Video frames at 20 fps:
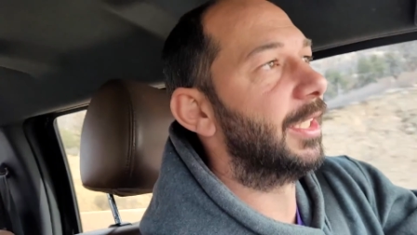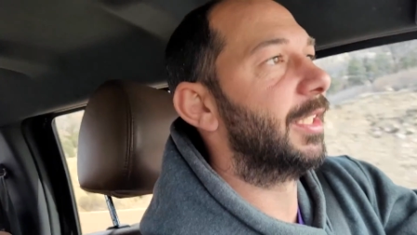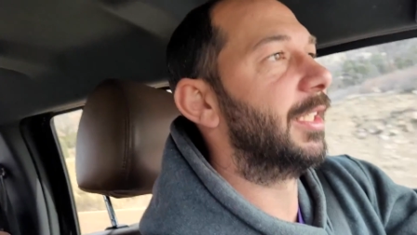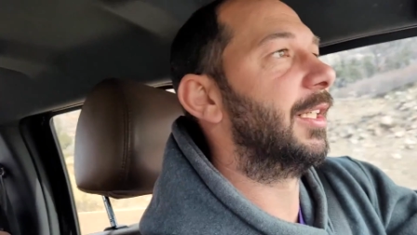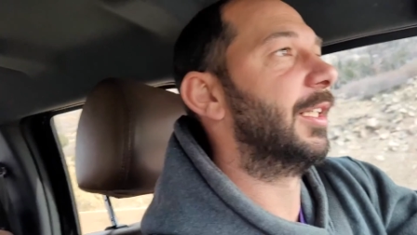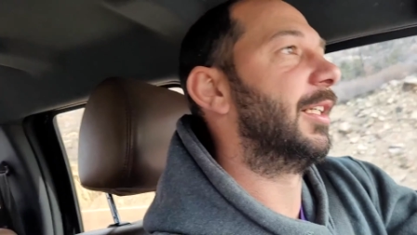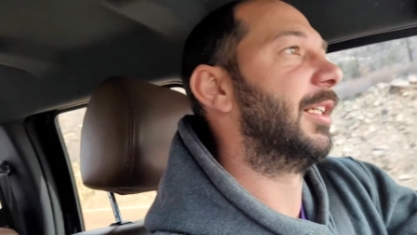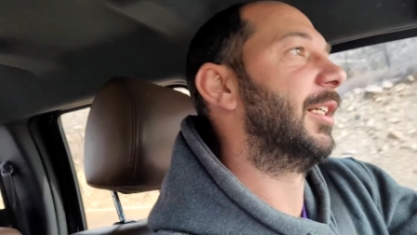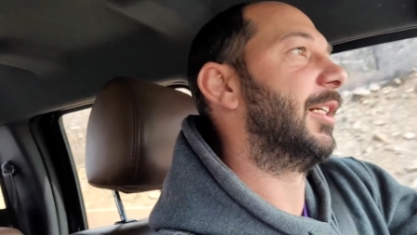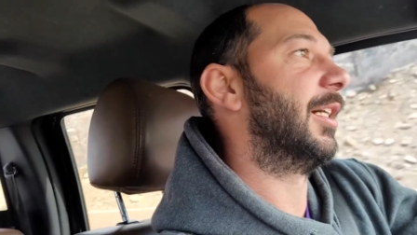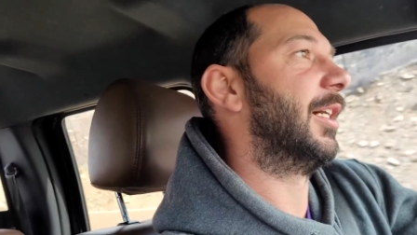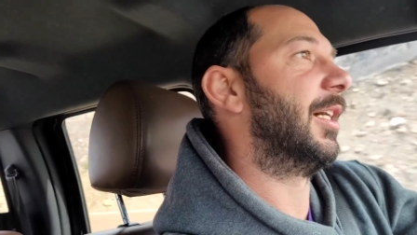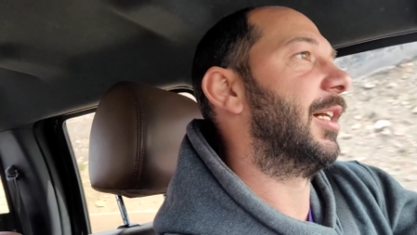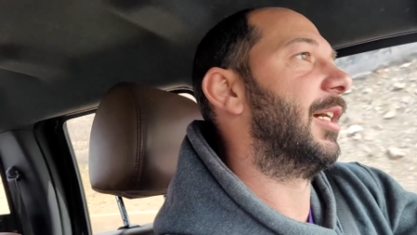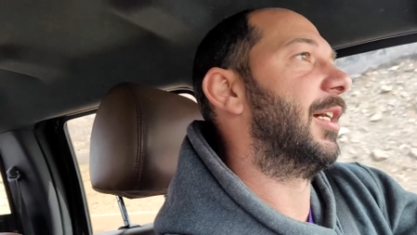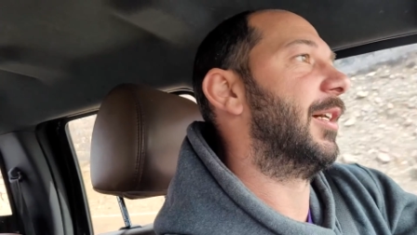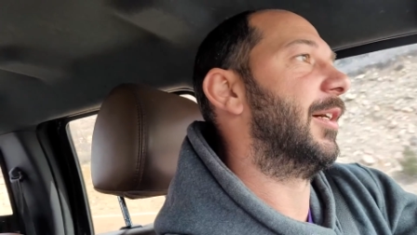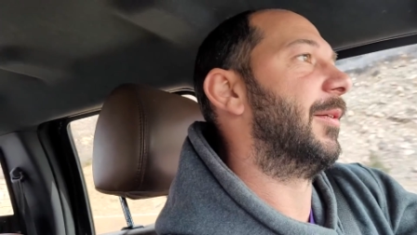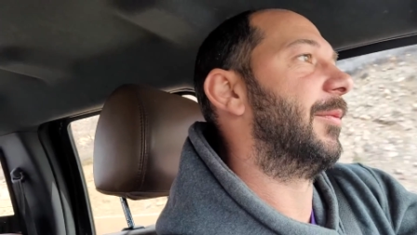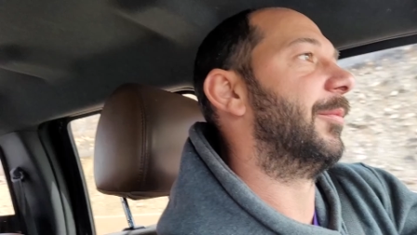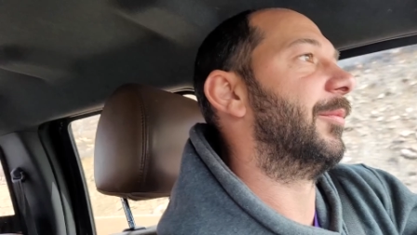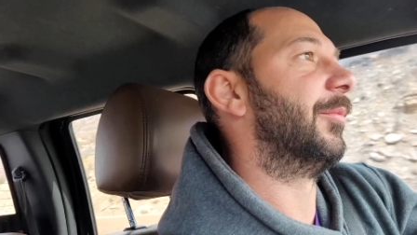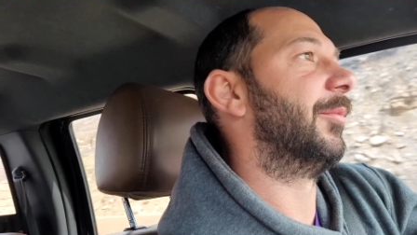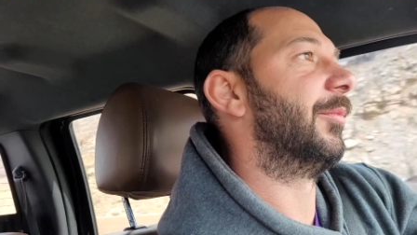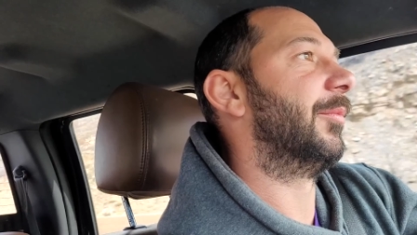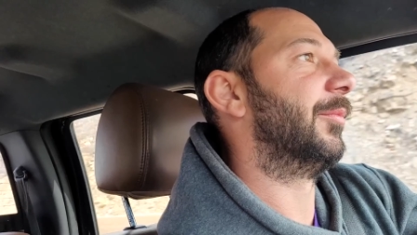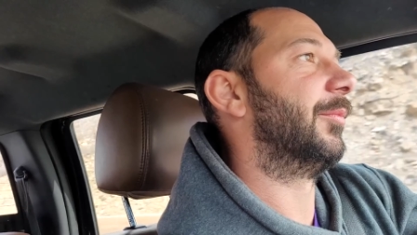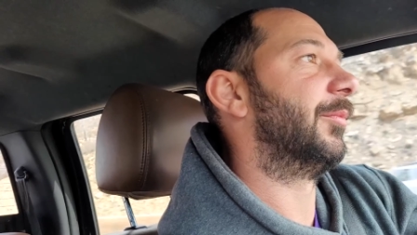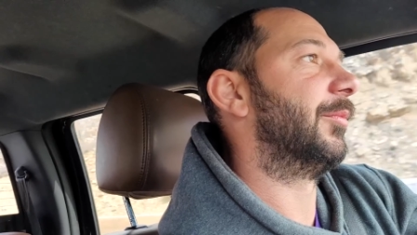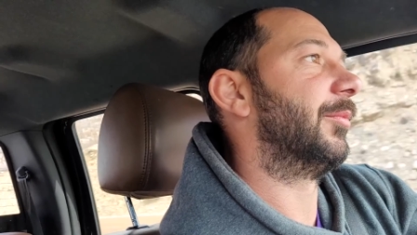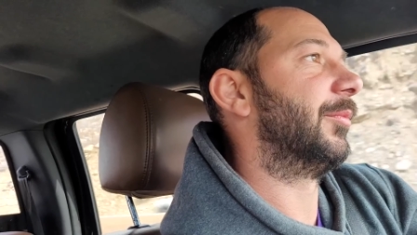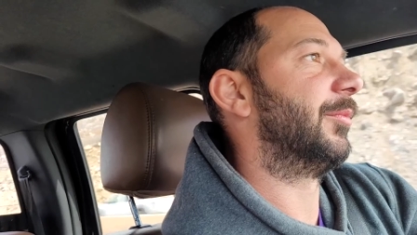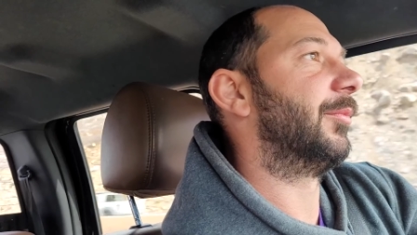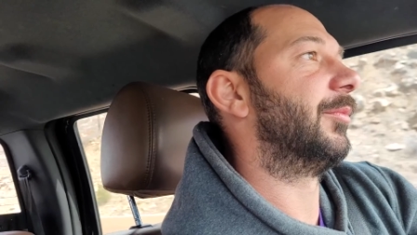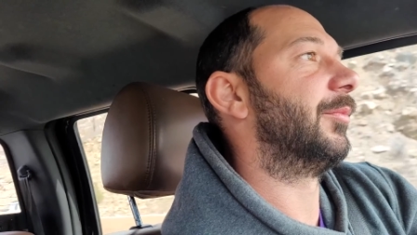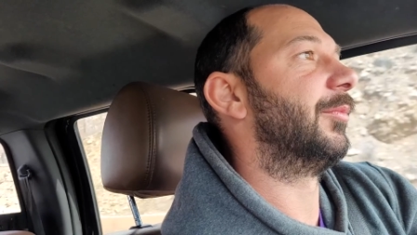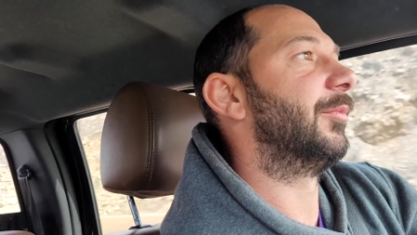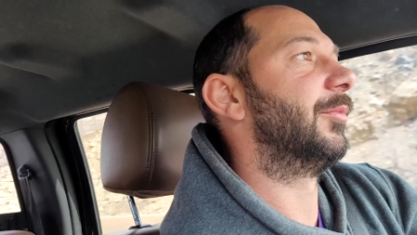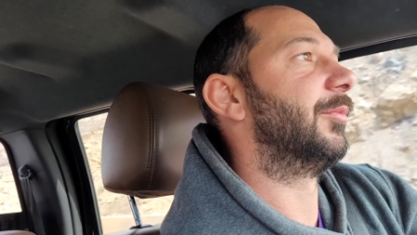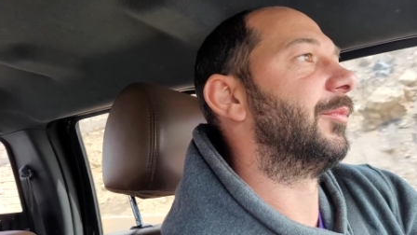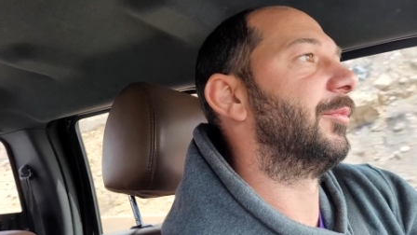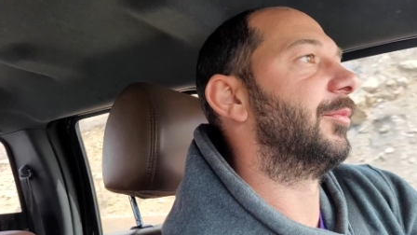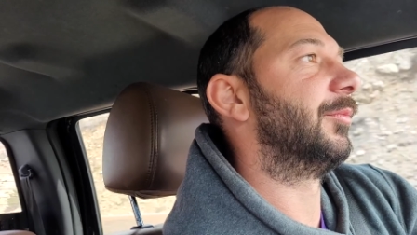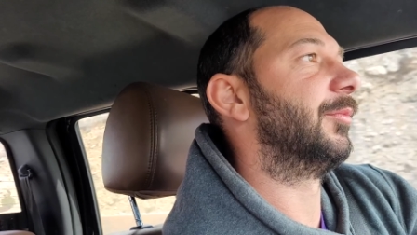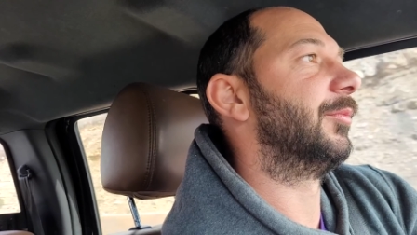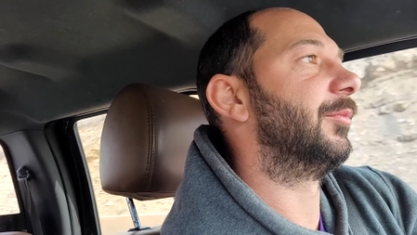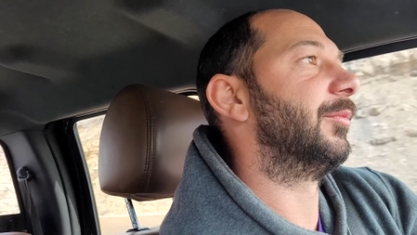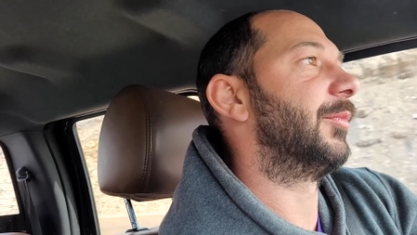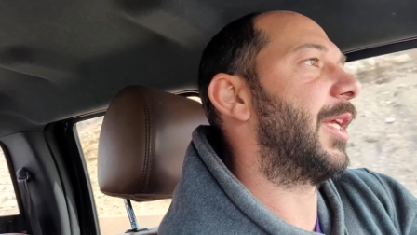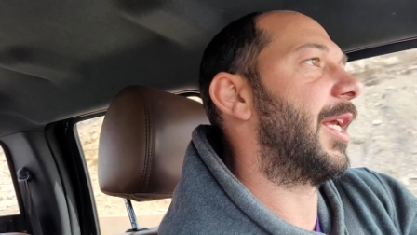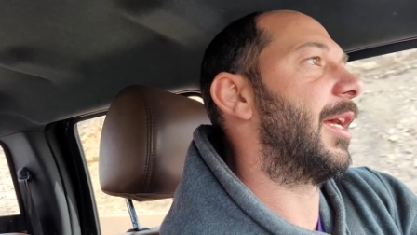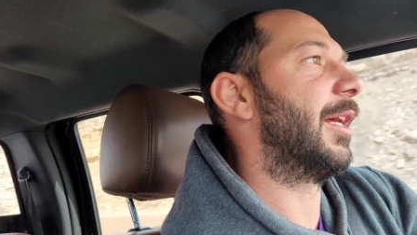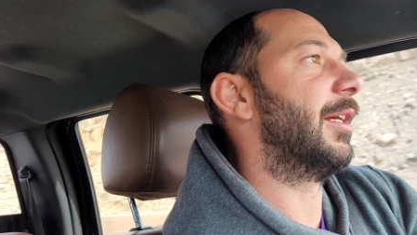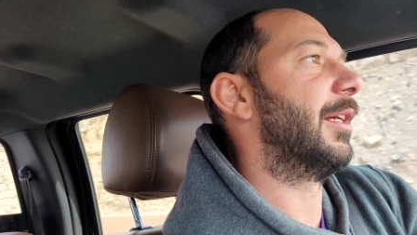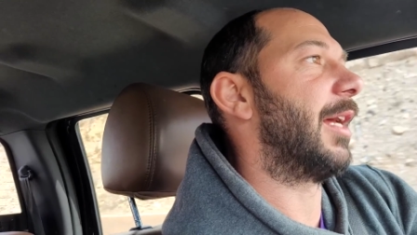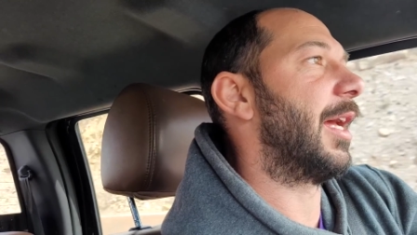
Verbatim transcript: Um, yeah,